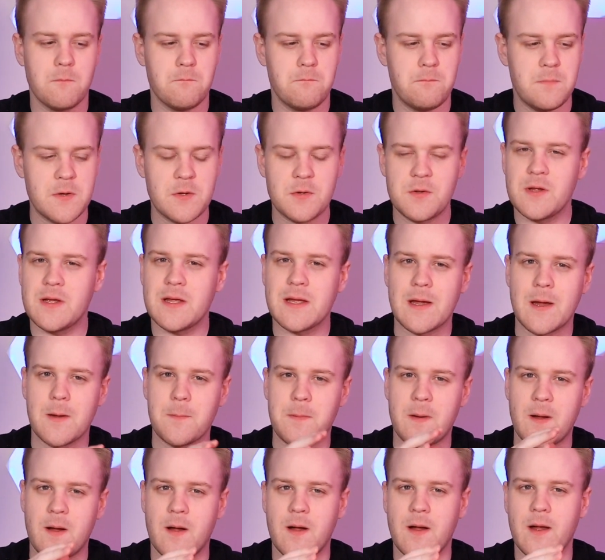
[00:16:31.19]
building
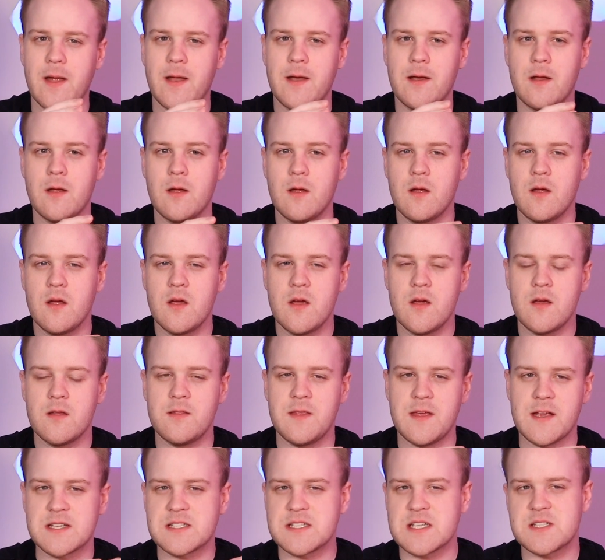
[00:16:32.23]
upon
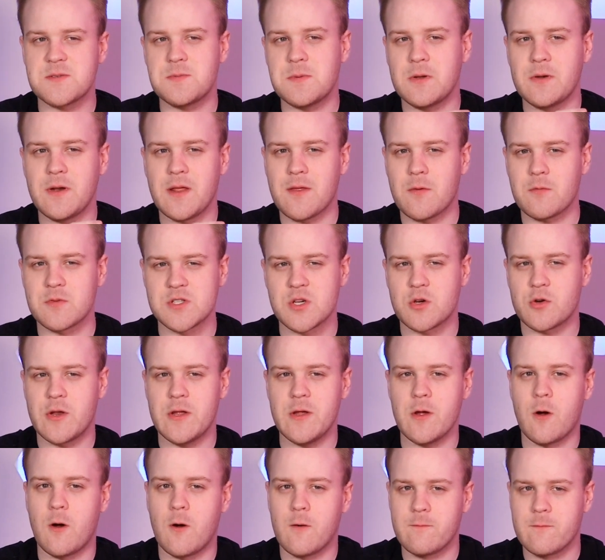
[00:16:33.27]
the accessibility that was already
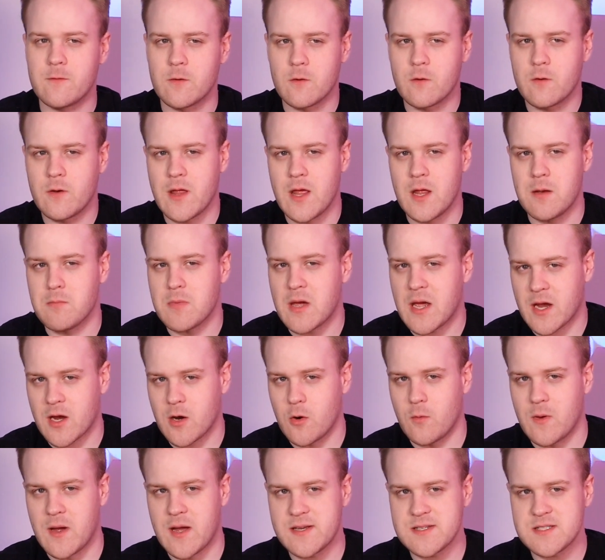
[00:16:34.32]
offered in
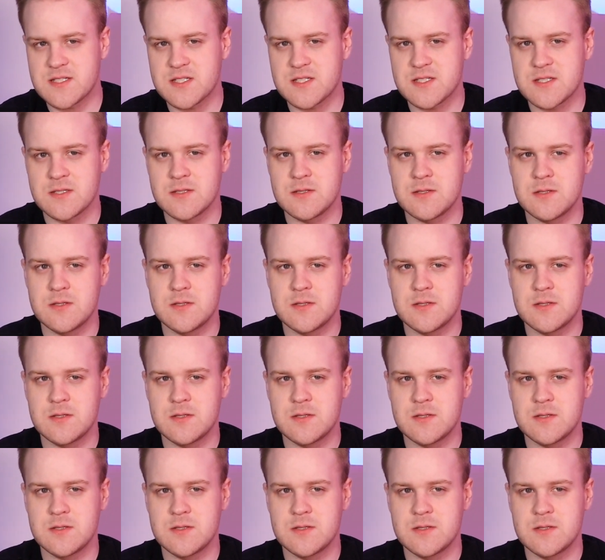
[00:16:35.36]
macOS